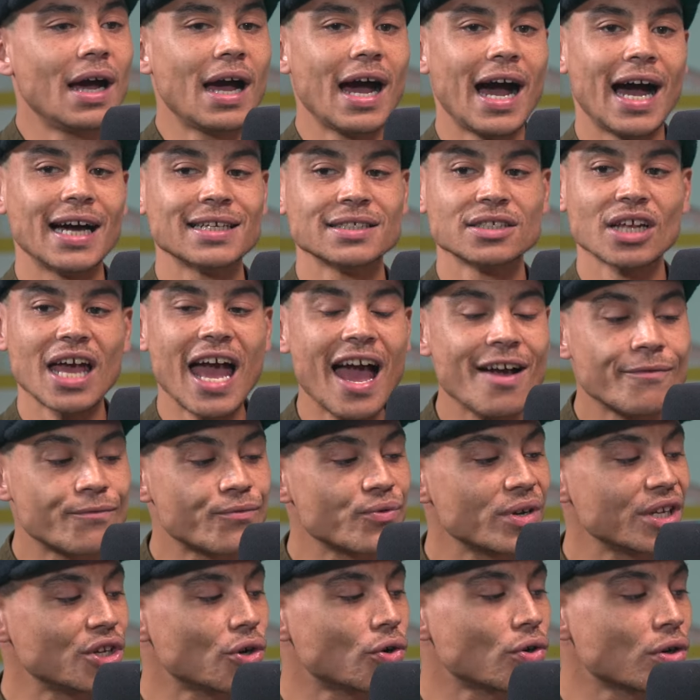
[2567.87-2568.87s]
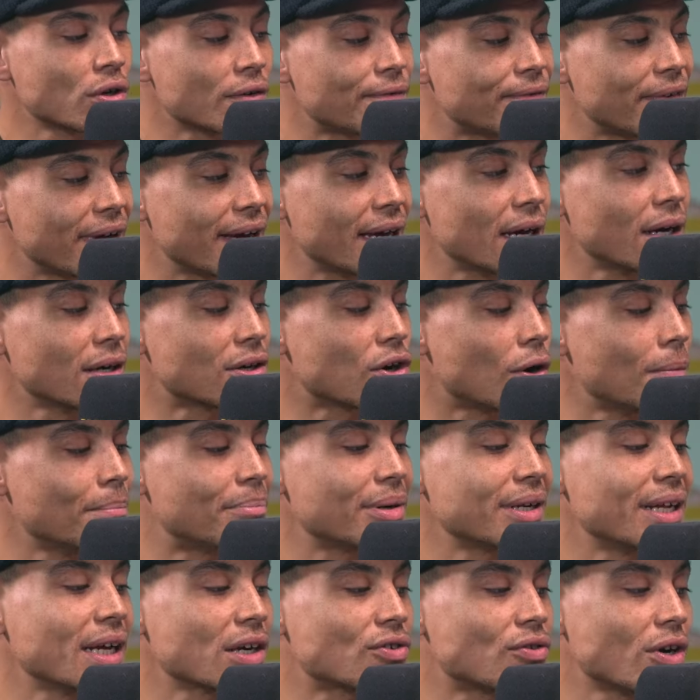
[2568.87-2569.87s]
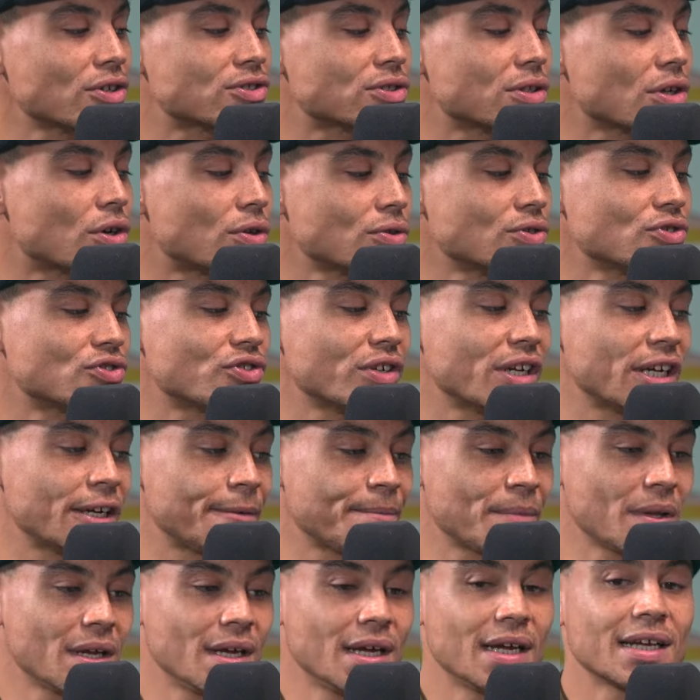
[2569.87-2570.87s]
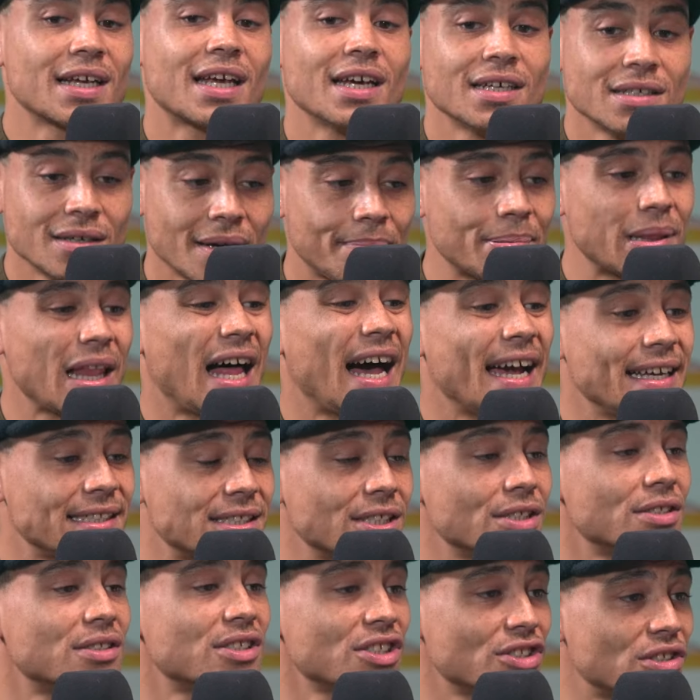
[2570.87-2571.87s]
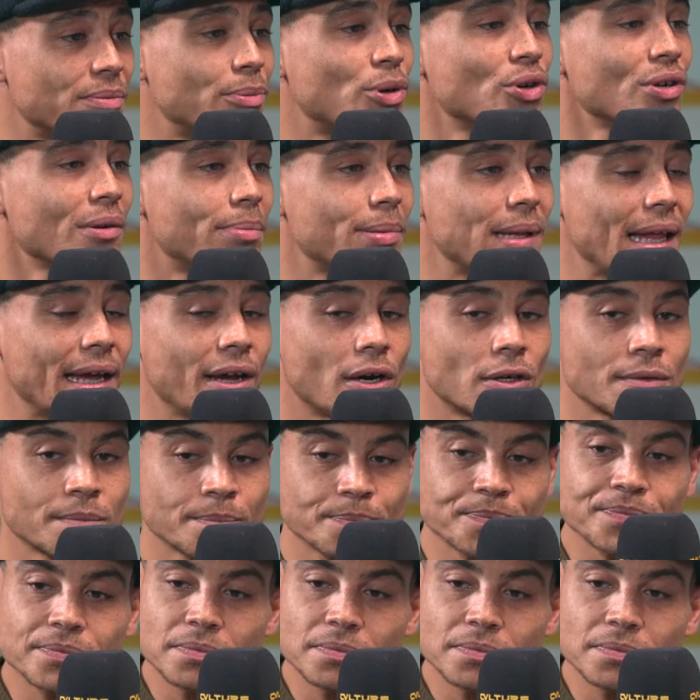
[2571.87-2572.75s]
And every young theatre company across the country can apply to put the play on.